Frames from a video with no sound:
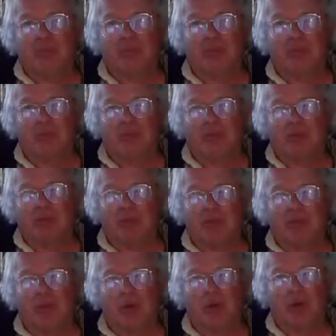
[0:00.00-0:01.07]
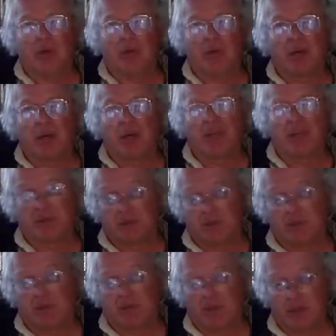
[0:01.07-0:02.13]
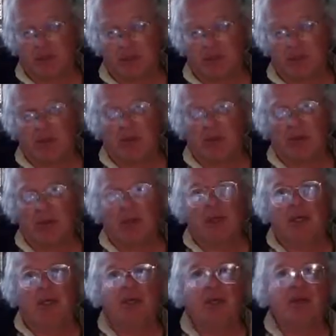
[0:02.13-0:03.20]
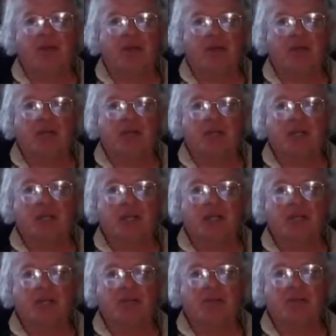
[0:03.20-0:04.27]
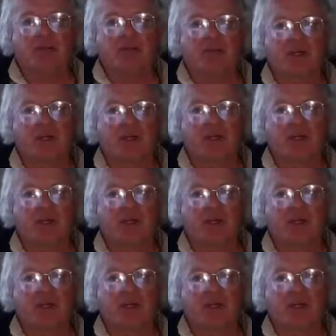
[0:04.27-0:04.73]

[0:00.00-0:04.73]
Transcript: And so the bulk of the population was female. And they were very scientific